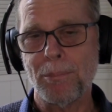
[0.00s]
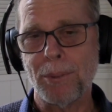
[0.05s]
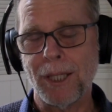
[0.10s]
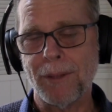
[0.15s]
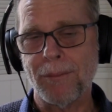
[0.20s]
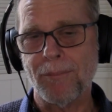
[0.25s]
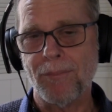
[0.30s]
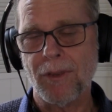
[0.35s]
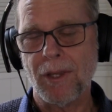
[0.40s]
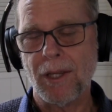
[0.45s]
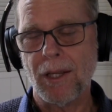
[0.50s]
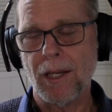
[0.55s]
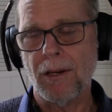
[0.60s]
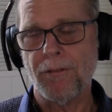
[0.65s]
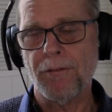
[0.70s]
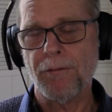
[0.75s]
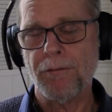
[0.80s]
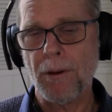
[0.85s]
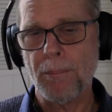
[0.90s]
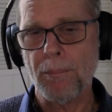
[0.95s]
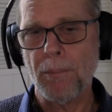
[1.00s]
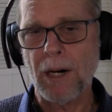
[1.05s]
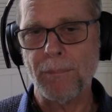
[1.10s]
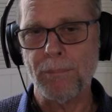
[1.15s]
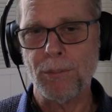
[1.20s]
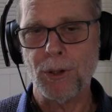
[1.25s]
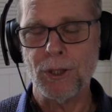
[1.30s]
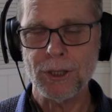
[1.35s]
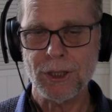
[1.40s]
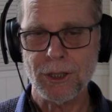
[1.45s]
But from
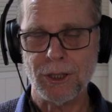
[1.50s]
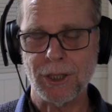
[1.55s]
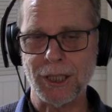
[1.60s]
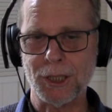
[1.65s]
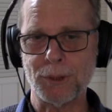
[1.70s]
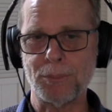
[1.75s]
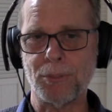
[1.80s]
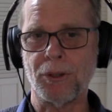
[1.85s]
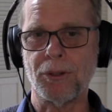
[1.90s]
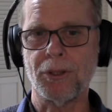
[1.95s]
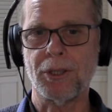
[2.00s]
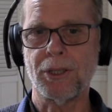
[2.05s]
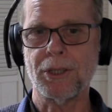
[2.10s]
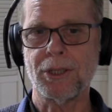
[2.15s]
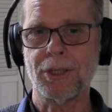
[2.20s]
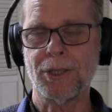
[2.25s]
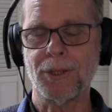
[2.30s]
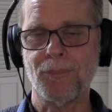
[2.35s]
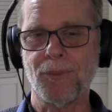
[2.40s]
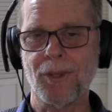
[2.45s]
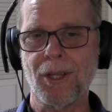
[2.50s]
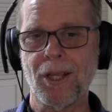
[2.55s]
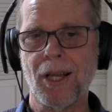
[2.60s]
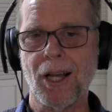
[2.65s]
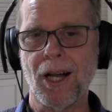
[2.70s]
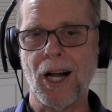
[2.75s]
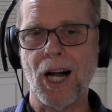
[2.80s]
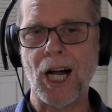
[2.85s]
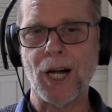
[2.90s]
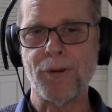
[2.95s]
my personal experience,
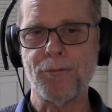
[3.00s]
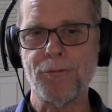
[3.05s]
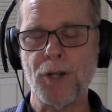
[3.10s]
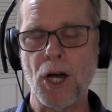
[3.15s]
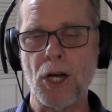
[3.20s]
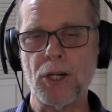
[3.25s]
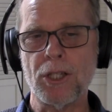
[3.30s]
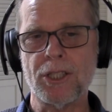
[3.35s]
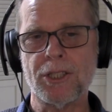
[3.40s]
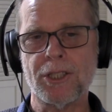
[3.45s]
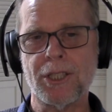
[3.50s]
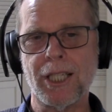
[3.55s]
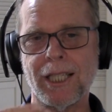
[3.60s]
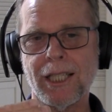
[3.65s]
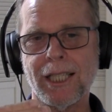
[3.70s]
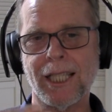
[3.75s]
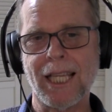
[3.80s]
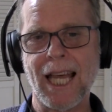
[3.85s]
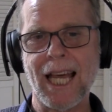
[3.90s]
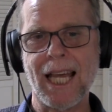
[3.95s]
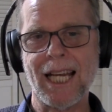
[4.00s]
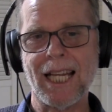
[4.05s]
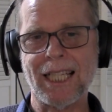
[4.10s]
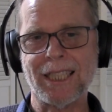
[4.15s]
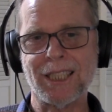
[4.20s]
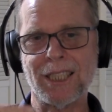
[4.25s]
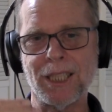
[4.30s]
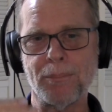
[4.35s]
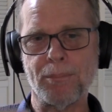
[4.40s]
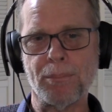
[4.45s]
I've noticed that it can
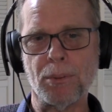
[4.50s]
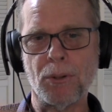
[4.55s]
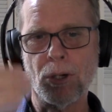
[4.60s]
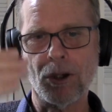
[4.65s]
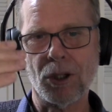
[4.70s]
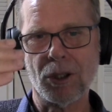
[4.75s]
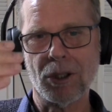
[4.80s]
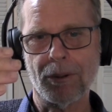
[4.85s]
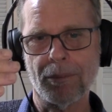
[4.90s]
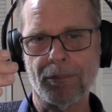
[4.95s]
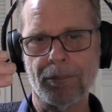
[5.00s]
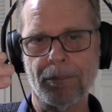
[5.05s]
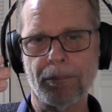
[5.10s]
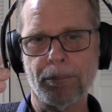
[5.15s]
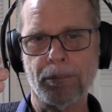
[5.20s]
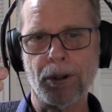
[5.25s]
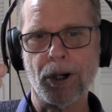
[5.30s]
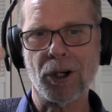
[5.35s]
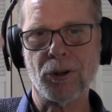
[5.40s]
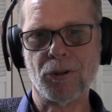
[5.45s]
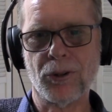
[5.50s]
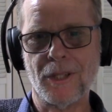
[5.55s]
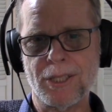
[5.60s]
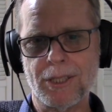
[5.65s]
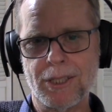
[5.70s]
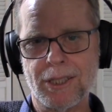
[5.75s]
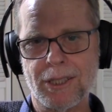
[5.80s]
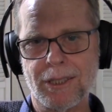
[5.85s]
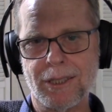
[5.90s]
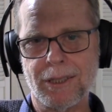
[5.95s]
actually block
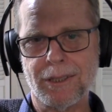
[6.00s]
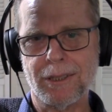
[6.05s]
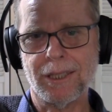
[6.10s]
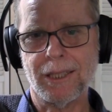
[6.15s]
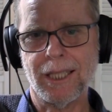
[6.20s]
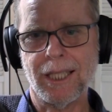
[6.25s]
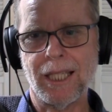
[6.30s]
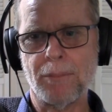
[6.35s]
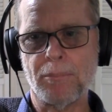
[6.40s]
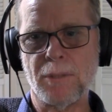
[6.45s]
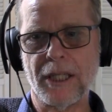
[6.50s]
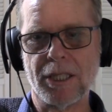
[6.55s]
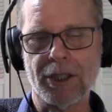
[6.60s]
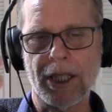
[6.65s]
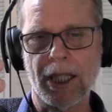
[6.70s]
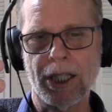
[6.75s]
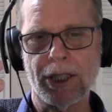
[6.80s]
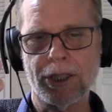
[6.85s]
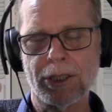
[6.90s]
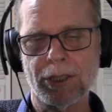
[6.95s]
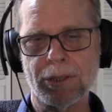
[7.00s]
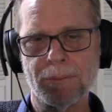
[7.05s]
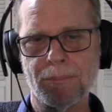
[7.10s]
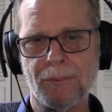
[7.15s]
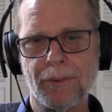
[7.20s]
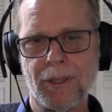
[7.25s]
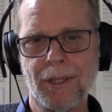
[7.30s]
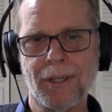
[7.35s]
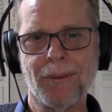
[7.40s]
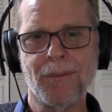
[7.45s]
progress in
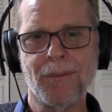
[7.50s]
meditation.